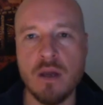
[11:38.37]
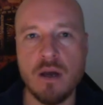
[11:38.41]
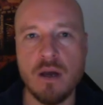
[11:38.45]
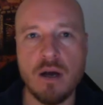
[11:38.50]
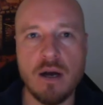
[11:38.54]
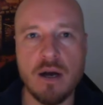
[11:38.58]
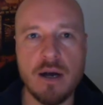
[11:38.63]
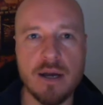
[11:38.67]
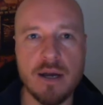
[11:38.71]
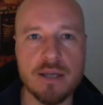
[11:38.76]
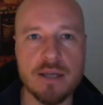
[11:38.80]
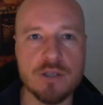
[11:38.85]

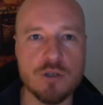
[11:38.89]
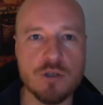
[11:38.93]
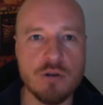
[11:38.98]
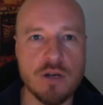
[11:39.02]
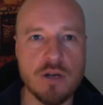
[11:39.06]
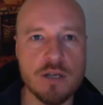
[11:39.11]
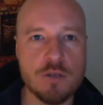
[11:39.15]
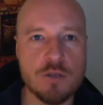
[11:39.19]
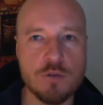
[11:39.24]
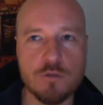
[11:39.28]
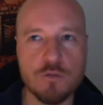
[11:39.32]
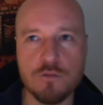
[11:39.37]
I
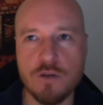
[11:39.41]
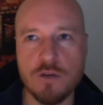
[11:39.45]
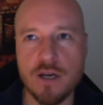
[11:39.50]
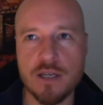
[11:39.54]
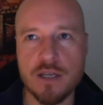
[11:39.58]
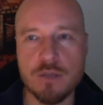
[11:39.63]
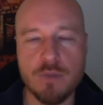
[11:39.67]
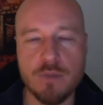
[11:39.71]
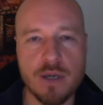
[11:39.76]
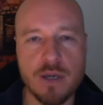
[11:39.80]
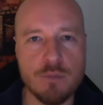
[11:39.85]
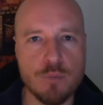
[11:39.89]
tried to
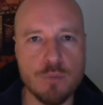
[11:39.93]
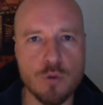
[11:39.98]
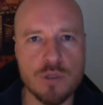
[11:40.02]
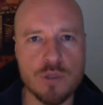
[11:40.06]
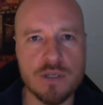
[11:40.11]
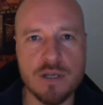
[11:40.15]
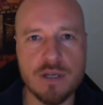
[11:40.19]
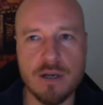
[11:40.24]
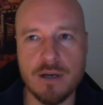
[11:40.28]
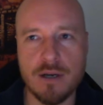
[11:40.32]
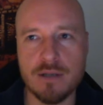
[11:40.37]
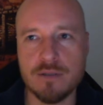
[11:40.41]
find my
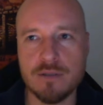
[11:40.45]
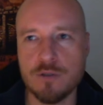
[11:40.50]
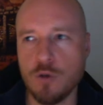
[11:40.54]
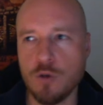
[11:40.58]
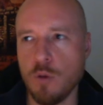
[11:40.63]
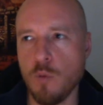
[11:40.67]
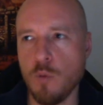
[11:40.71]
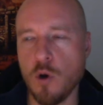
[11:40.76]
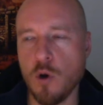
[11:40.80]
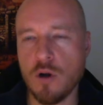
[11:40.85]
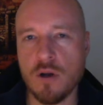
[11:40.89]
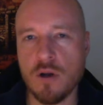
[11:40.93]
bodyguard,
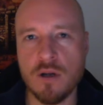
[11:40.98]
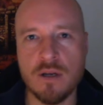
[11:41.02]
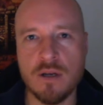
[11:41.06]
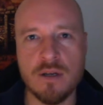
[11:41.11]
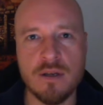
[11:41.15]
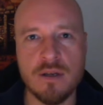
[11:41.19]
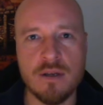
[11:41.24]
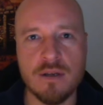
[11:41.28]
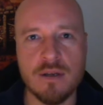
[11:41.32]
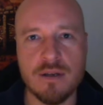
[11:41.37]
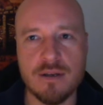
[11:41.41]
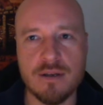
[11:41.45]
Tomok,
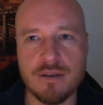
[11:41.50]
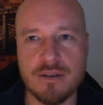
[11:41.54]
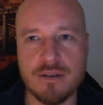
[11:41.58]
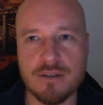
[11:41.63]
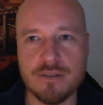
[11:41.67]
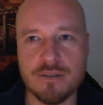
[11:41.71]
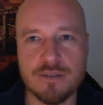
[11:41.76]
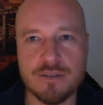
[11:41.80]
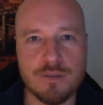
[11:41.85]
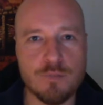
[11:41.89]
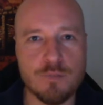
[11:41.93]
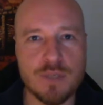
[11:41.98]

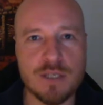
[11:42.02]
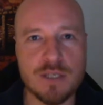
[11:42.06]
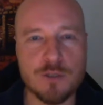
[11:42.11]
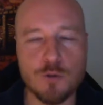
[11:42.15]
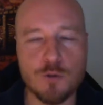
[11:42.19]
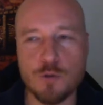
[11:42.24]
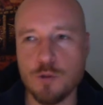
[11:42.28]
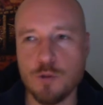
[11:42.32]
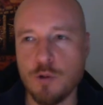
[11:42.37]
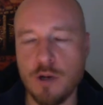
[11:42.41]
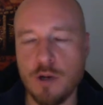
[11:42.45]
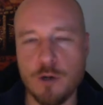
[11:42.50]
the big
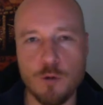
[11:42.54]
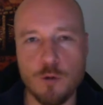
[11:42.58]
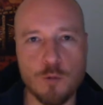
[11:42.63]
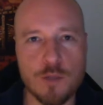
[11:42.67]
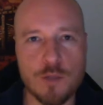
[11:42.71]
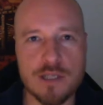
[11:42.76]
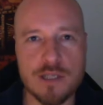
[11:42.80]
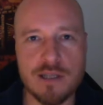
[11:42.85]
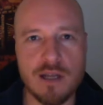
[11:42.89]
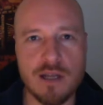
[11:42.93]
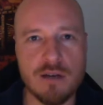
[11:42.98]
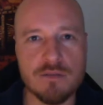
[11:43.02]
dude who I
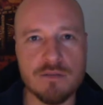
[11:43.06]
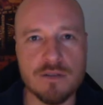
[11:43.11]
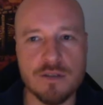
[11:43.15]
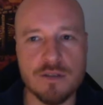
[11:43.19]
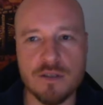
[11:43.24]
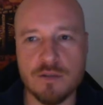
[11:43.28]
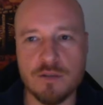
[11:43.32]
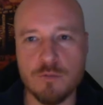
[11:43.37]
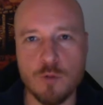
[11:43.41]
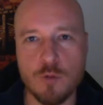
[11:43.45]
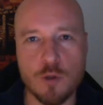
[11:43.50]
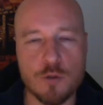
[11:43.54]
always loved
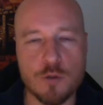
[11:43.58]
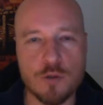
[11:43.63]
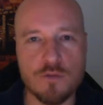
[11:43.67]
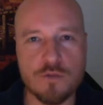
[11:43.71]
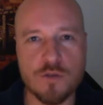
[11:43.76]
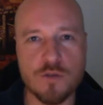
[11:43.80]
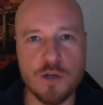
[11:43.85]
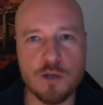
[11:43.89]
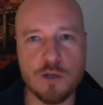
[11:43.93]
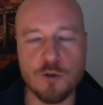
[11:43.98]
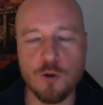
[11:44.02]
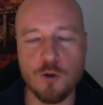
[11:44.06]
in Warlords of
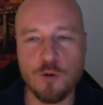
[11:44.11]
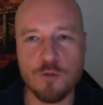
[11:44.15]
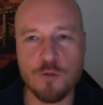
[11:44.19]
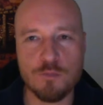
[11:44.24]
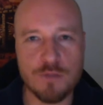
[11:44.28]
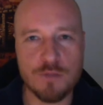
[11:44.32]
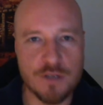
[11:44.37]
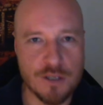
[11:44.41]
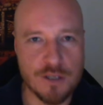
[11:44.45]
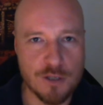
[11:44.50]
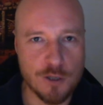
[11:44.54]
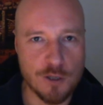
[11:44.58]
Draenor
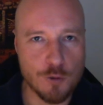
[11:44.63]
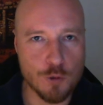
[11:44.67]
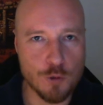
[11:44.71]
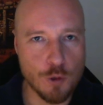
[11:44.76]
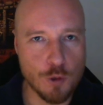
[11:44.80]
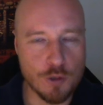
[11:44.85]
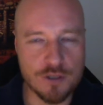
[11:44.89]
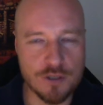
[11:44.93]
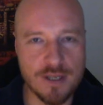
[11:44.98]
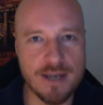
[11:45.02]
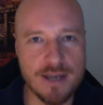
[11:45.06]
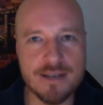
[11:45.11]
in the good
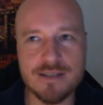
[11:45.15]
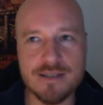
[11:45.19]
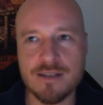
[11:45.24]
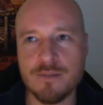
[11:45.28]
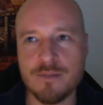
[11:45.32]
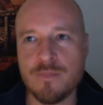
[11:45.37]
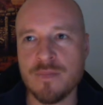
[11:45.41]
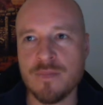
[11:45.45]
old days.